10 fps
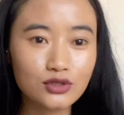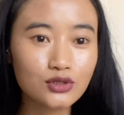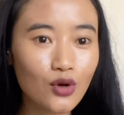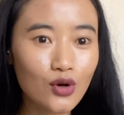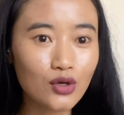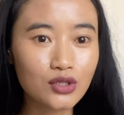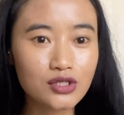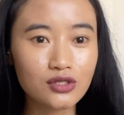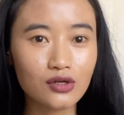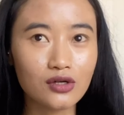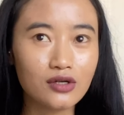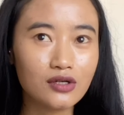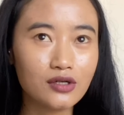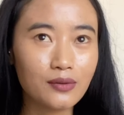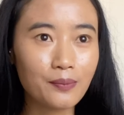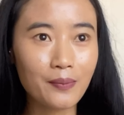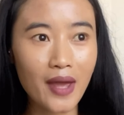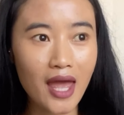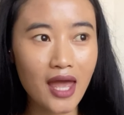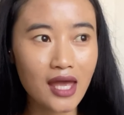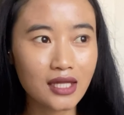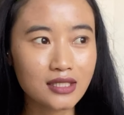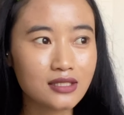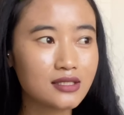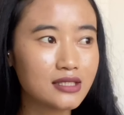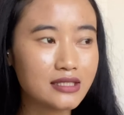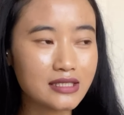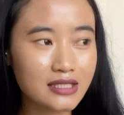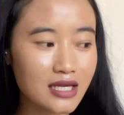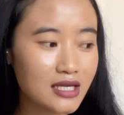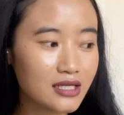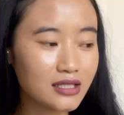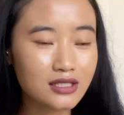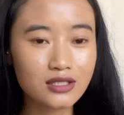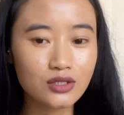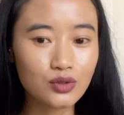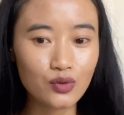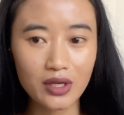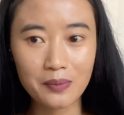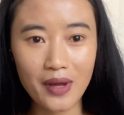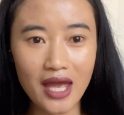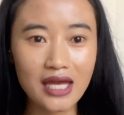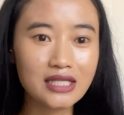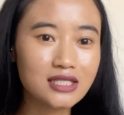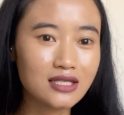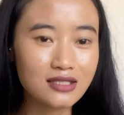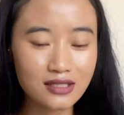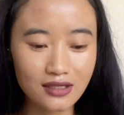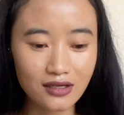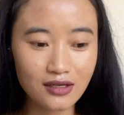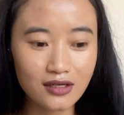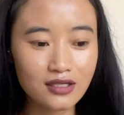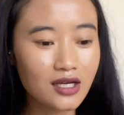shorts or pants, jeans, sweatpants, skirt,